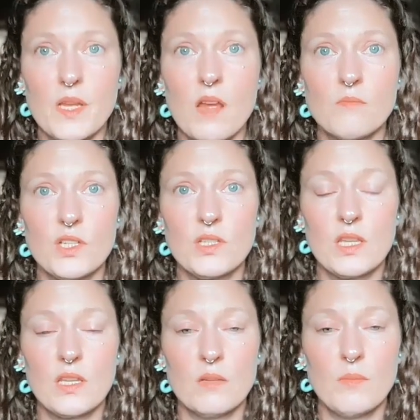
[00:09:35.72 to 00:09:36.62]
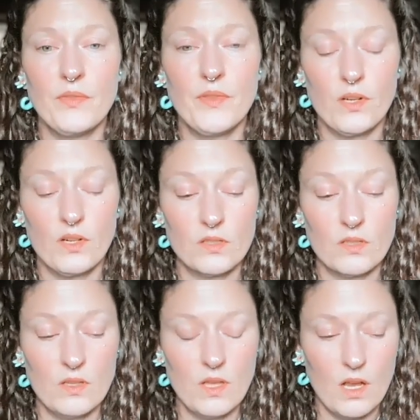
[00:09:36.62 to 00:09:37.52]
but I'm just thinking about the
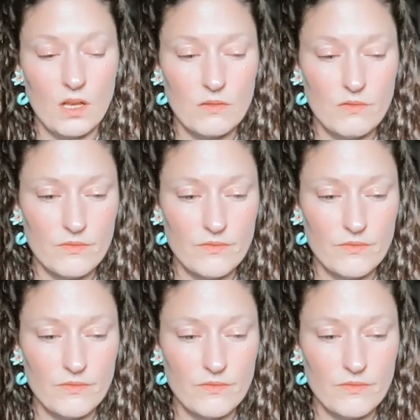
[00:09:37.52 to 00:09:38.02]
hurdle of